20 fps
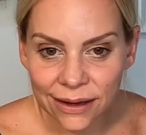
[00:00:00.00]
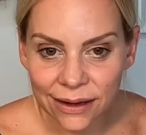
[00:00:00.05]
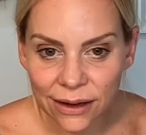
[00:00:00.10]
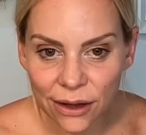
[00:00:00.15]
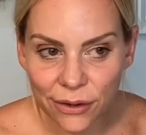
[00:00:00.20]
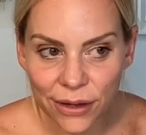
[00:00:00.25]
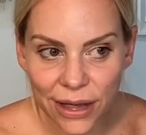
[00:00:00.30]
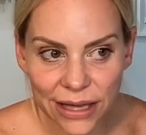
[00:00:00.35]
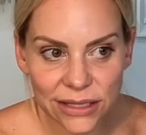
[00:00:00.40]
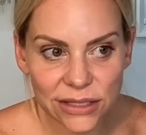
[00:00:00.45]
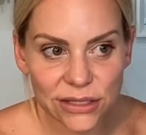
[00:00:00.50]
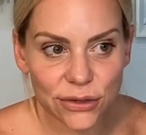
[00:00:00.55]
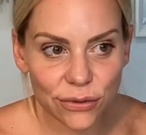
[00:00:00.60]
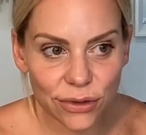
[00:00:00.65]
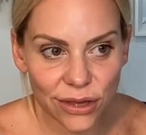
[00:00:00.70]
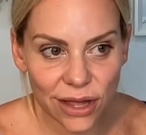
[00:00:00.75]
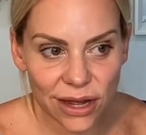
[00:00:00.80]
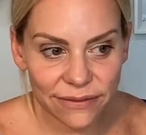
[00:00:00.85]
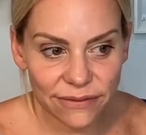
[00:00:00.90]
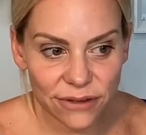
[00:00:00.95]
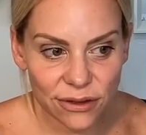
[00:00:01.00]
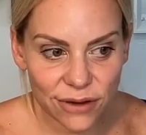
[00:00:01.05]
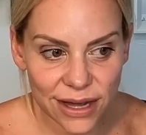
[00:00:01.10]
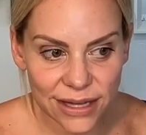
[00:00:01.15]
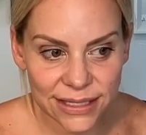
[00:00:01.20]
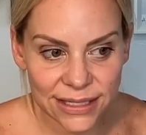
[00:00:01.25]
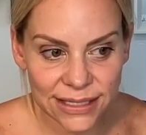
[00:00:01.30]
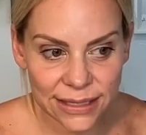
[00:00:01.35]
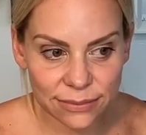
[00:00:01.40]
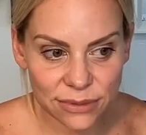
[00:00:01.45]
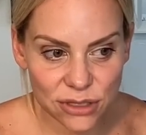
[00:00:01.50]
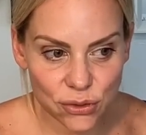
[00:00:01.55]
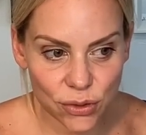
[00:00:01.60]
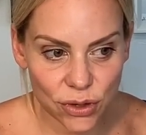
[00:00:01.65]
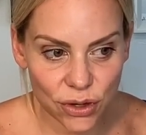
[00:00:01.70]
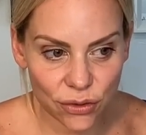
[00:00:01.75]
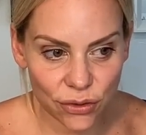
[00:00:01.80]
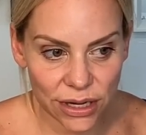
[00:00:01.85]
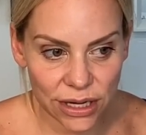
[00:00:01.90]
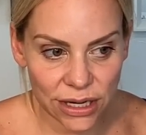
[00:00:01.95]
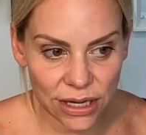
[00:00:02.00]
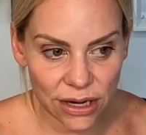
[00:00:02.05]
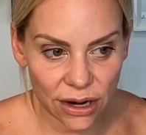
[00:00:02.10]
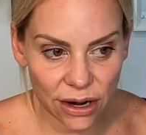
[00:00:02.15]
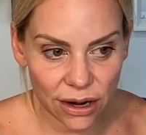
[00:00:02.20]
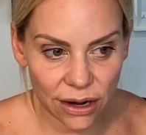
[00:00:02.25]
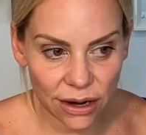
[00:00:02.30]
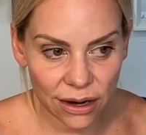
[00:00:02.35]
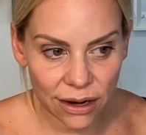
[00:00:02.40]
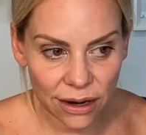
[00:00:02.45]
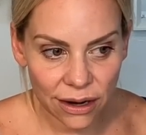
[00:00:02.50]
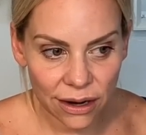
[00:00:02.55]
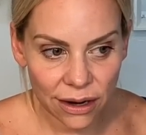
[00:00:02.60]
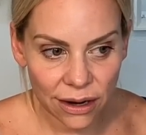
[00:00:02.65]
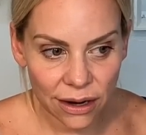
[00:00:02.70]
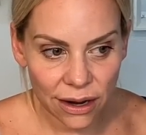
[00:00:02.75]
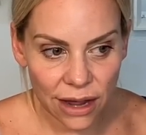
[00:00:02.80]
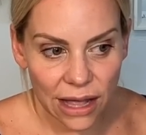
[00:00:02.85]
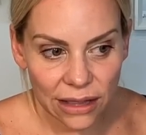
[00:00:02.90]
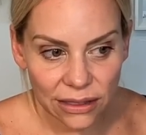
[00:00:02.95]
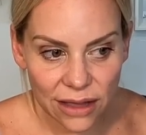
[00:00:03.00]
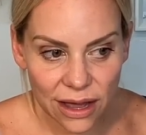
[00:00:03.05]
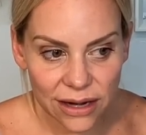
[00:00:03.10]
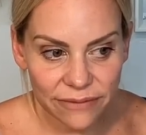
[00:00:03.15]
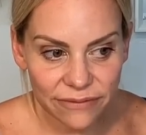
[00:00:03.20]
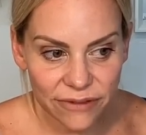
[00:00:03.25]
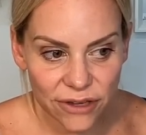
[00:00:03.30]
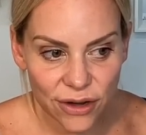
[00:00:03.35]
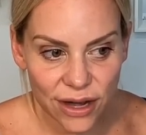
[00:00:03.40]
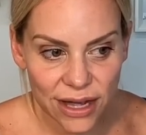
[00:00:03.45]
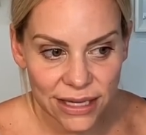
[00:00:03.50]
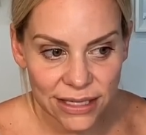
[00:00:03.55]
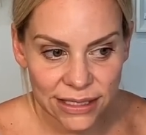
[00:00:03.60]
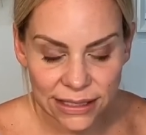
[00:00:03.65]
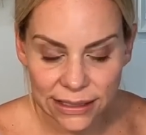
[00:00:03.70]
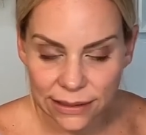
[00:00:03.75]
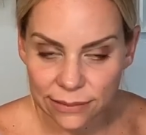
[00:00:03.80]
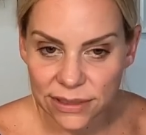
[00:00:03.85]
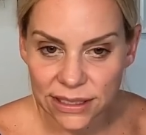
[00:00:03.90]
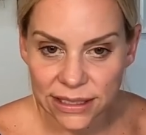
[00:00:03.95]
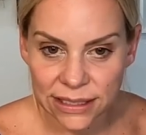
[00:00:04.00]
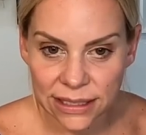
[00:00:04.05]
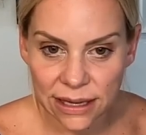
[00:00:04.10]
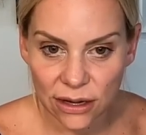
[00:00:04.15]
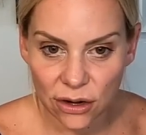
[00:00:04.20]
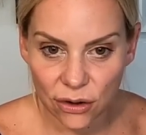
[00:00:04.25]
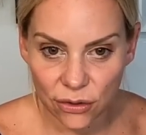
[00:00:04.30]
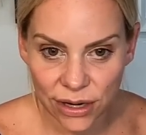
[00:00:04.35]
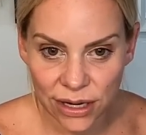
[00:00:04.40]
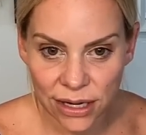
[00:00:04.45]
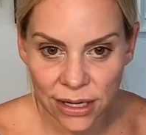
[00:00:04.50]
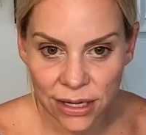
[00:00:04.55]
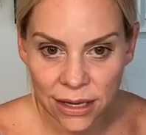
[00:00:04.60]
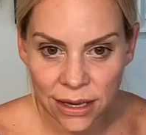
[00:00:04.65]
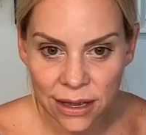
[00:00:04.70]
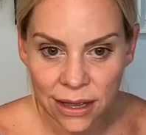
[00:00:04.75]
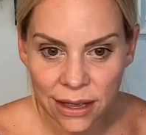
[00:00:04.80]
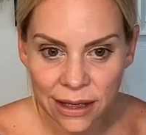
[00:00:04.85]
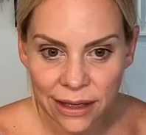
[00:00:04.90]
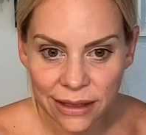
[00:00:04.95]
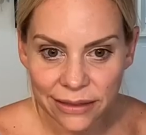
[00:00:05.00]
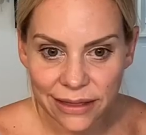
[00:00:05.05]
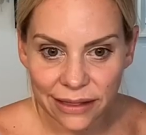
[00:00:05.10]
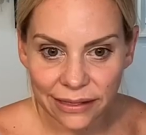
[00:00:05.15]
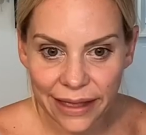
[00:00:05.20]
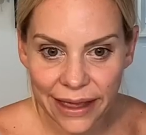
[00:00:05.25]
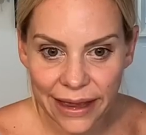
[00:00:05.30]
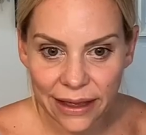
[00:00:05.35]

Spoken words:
Okay, so a lot of you guys seem to agree here. A lot of you guys seem to agree that